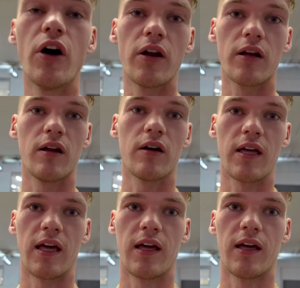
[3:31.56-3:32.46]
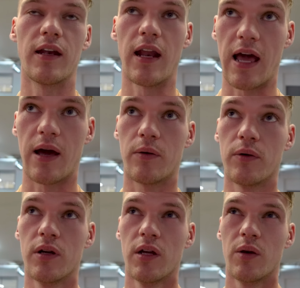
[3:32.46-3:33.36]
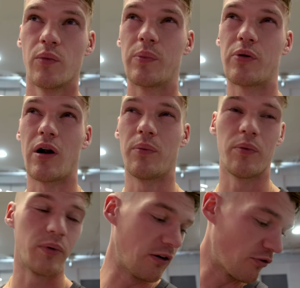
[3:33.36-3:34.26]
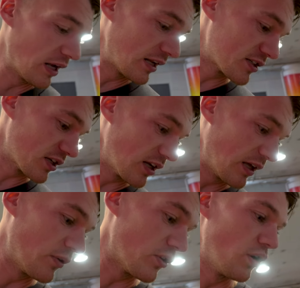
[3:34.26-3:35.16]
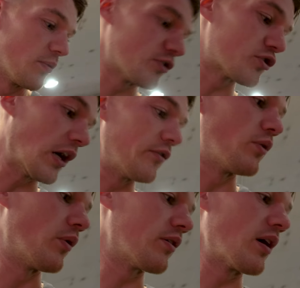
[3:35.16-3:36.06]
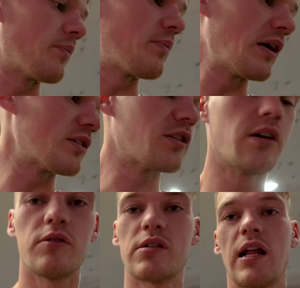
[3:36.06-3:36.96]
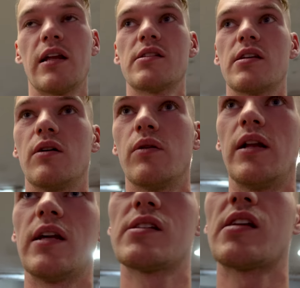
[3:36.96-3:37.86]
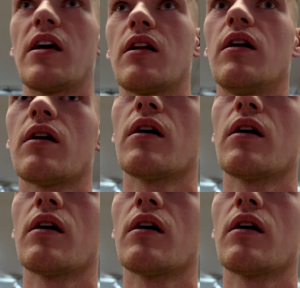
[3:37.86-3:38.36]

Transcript: 9 o'clock here now. Probably realistically with Uber and travel, won't get back to the hotel until at least 10 o'clock.